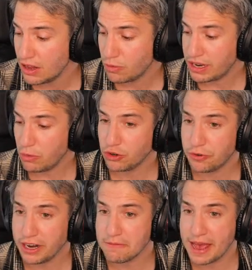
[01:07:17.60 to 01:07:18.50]
What I would
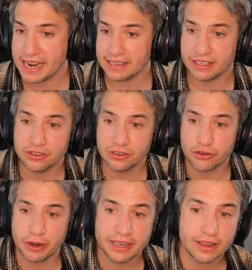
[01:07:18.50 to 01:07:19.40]
recommend is that you
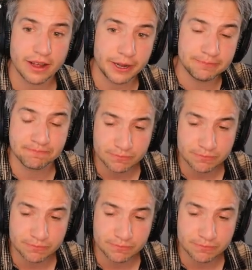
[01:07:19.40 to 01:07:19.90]
create a